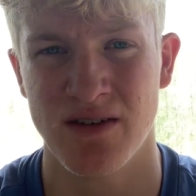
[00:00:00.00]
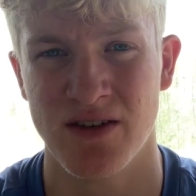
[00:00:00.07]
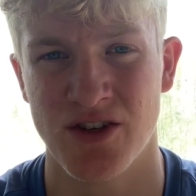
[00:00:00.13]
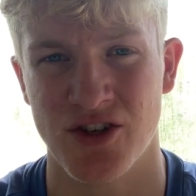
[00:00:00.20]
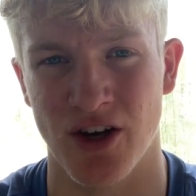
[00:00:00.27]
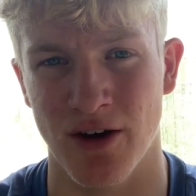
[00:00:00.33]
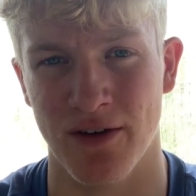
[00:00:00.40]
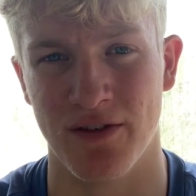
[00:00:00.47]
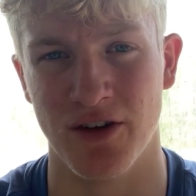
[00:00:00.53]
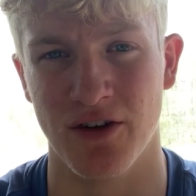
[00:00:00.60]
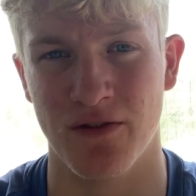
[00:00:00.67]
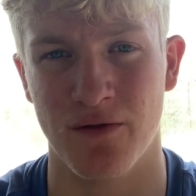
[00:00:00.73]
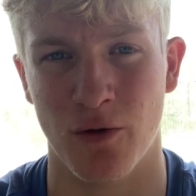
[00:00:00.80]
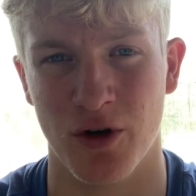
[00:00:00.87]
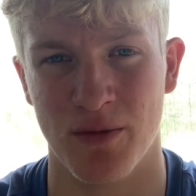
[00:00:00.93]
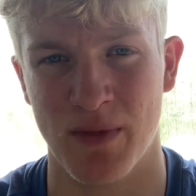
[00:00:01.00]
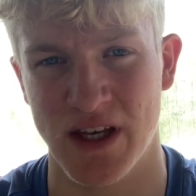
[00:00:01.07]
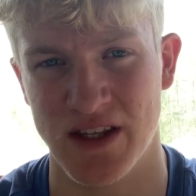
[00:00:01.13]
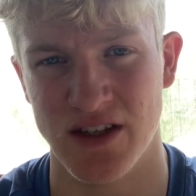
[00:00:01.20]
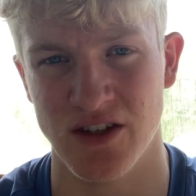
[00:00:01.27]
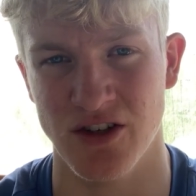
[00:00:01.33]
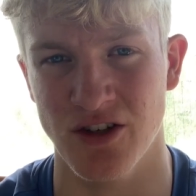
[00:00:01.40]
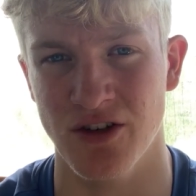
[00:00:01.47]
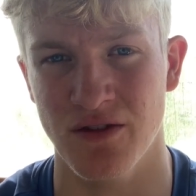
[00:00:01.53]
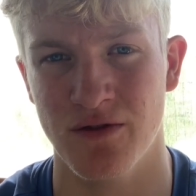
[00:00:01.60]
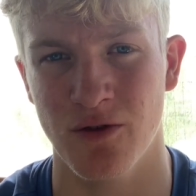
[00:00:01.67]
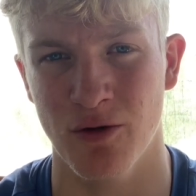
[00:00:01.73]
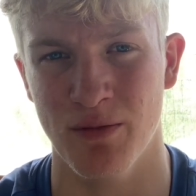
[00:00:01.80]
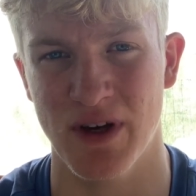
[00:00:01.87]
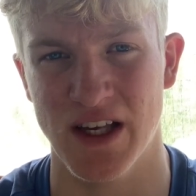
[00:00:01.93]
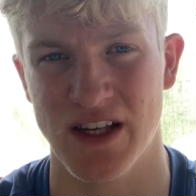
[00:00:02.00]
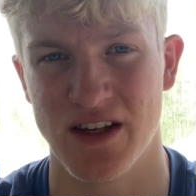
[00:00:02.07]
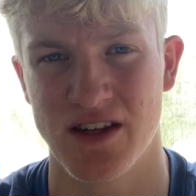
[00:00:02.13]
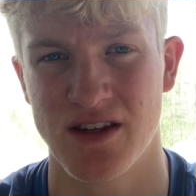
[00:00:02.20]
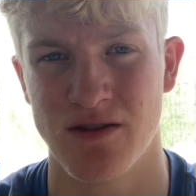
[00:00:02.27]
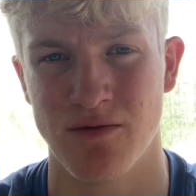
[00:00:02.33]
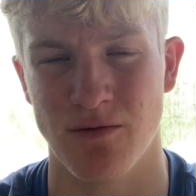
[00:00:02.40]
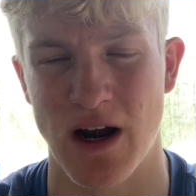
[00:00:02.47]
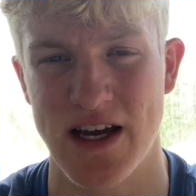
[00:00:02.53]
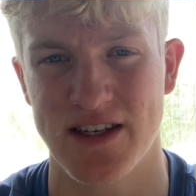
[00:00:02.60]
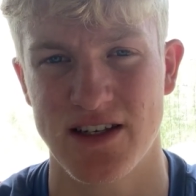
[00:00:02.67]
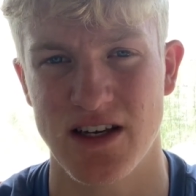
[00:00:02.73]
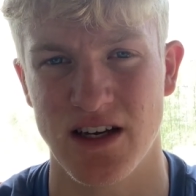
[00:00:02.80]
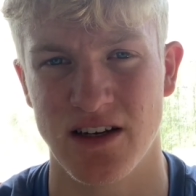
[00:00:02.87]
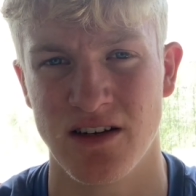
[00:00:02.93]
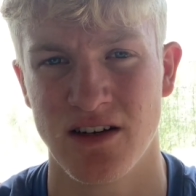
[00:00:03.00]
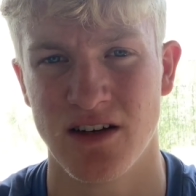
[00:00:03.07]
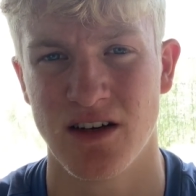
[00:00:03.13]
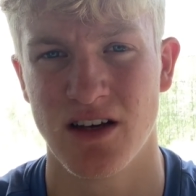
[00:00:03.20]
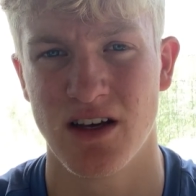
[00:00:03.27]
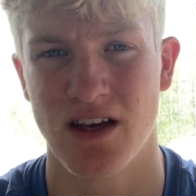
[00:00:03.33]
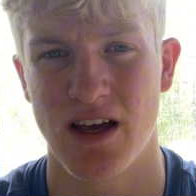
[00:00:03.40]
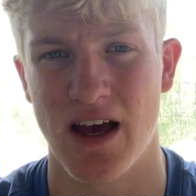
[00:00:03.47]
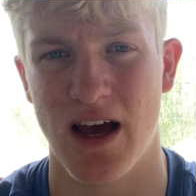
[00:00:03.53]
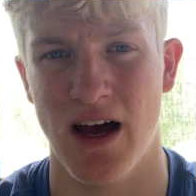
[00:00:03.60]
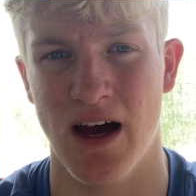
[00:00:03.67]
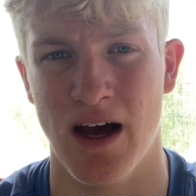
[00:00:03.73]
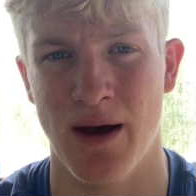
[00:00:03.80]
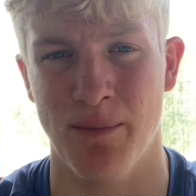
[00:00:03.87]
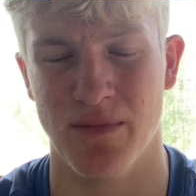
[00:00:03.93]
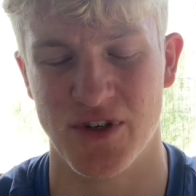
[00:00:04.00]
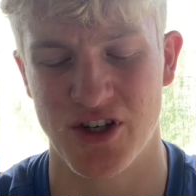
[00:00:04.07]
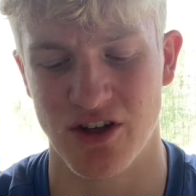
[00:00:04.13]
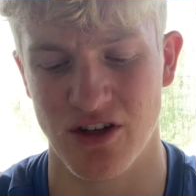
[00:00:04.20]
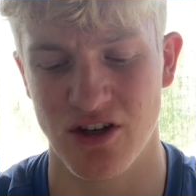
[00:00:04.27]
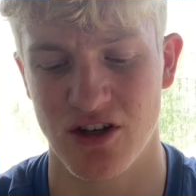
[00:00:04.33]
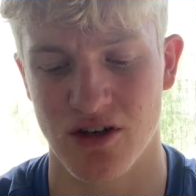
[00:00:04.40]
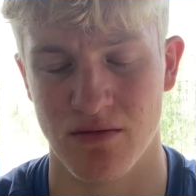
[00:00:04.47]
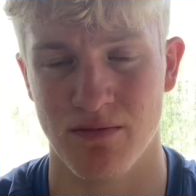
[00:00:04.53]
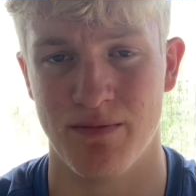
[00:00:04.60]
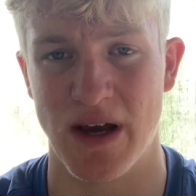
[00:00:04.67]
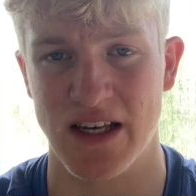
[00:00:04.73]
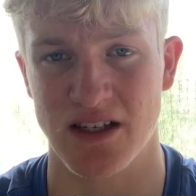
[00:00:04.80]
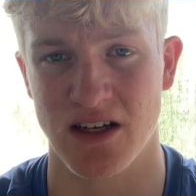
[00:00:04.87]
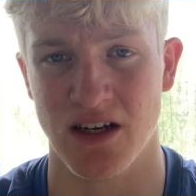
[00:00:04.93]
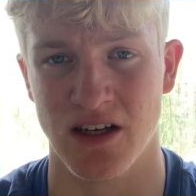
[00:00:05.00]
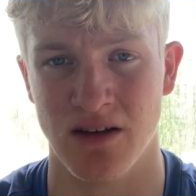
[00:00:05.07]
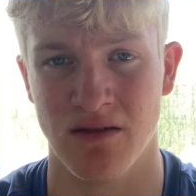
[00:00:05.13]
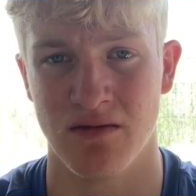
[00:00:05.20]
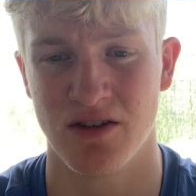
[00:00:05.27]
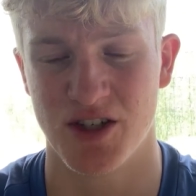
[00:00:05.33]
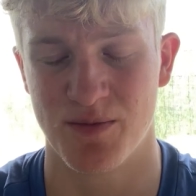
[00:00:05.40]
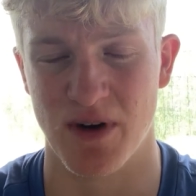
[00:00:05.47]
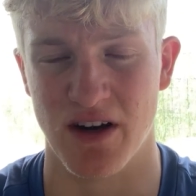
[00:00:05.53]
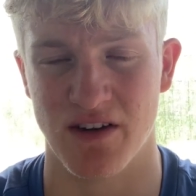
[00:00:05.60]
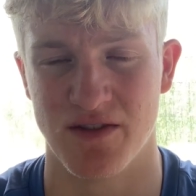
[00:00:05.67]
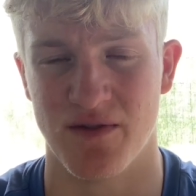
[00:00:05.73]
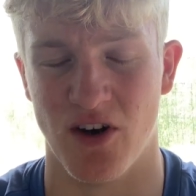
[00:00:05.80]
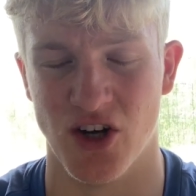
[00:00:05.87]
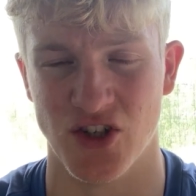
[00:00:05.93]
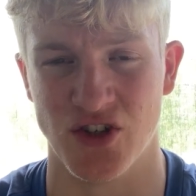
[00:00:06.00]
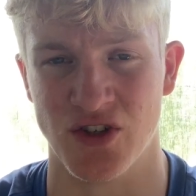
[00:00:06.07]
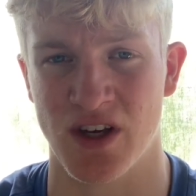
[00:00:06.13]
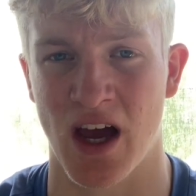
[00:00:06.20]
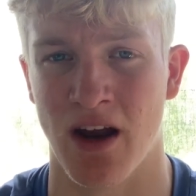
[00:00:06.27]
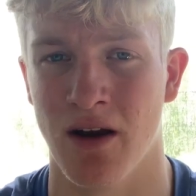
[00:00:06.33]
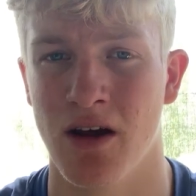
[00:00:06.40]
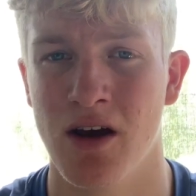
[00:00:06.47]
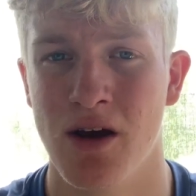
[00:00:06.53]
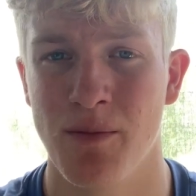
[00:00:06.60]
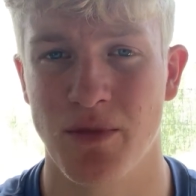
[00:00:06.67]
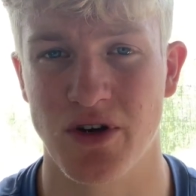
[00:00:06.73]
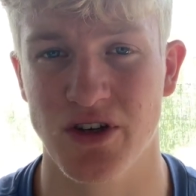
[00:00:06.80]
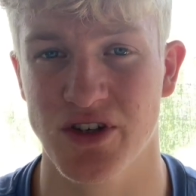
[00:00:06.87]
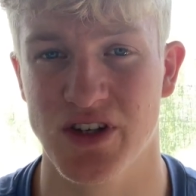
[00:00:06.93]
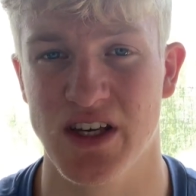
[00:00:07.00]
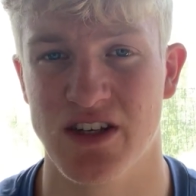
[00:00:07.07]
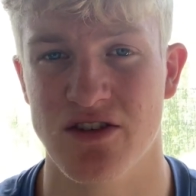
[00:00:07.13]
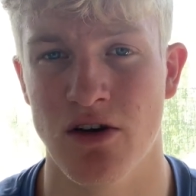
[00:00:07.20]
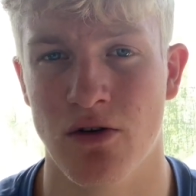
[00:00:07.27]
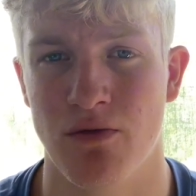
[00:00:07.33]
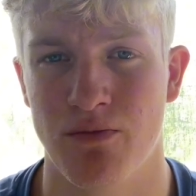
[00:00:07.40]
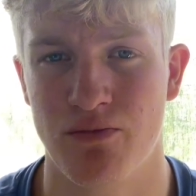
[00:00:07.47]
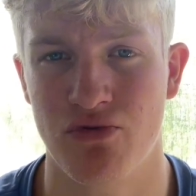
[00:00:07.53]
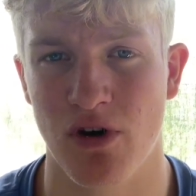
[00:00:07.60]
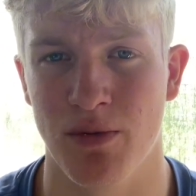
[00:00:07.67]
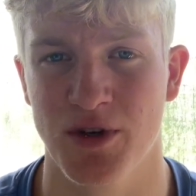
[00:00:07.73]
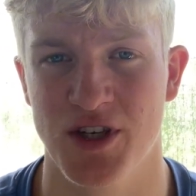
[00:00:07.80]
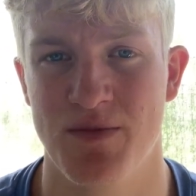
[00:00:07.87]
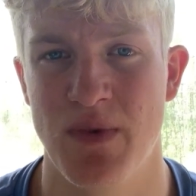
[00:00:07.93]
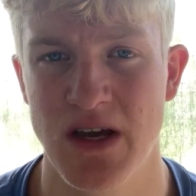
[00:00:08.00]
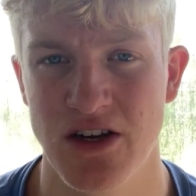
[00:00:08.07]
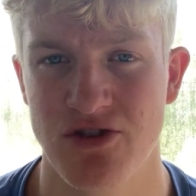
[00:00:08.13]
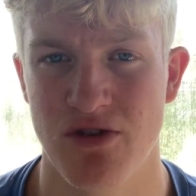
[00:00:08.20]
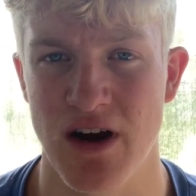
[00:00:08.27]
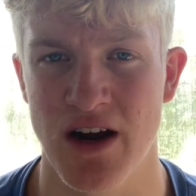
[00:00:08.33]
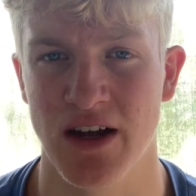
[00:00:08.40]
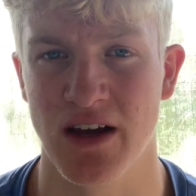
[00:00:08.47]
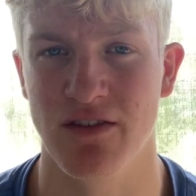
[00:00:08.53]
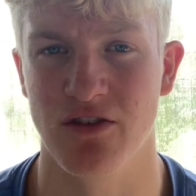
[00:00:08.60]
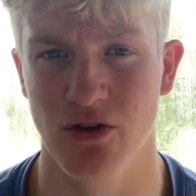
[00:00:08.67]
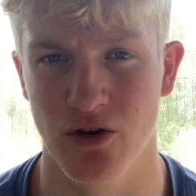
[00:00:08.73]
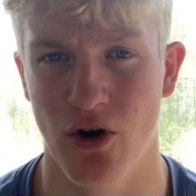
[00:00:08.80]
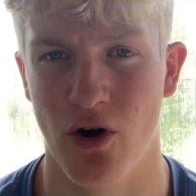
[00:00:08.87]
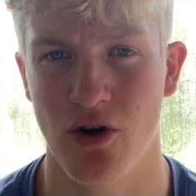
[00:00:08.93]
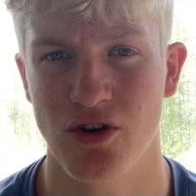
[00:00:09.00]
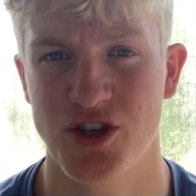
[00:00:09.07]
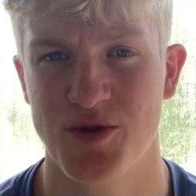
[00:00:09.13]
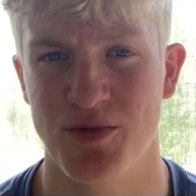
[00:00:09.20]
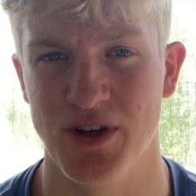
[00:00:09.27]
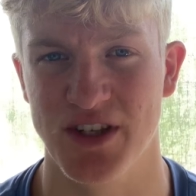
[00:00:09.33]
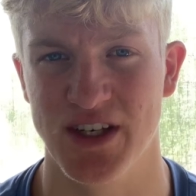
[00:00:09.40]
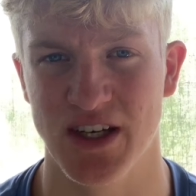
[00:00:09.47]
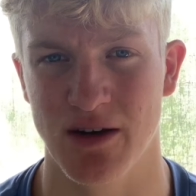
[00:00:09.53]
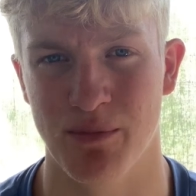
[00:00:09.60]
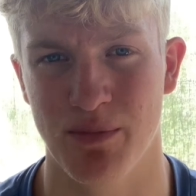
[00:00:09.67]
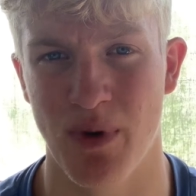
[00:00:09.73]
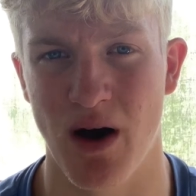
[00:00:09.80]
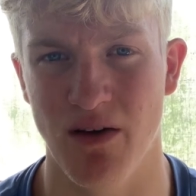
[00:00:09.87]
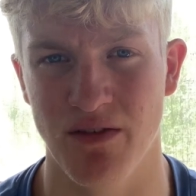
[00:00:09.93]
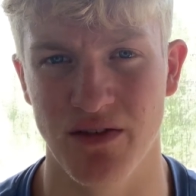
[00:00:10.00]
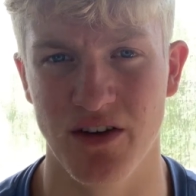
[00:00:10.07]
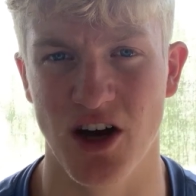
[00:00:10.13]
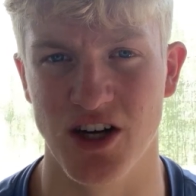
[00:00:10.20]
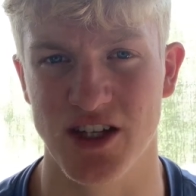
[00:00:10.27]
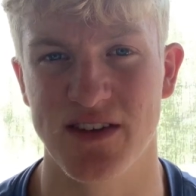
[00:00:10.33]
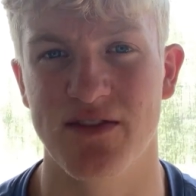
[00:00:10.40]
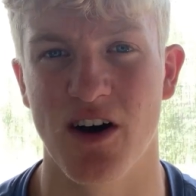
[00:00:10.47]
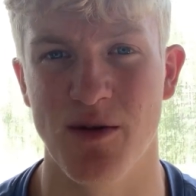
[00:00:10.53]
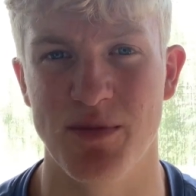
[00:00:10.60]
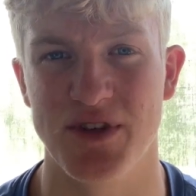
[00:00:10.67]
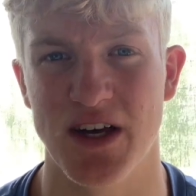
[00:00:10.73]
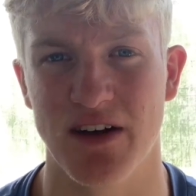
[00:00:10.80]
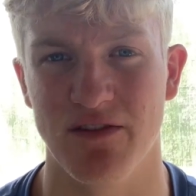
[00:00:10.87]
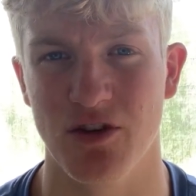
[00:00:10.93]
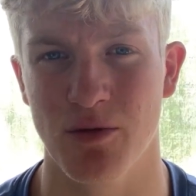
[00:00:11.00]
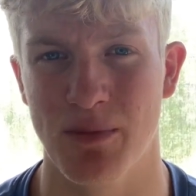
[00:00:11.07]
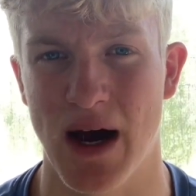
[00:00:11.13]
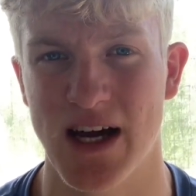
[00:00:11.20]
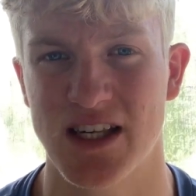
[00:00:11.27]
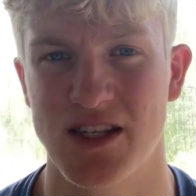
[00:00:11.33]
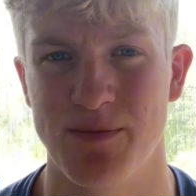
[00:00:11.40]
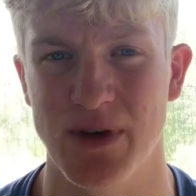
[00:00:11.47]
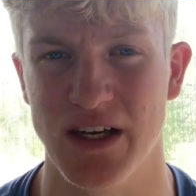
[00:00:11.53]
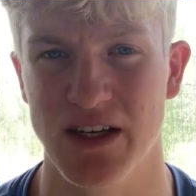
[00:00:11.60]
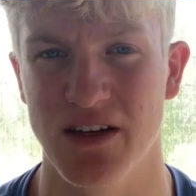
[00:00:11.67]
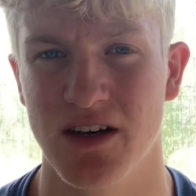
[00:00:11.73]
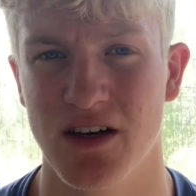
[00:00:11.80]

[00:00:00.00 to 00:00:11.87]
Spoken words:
So if you do 40 meters, you do 4 minutes rested, so that you can basically sprint as fast as you can. Because it's not proper speed training if you're not sprinting above 95% of your max speed.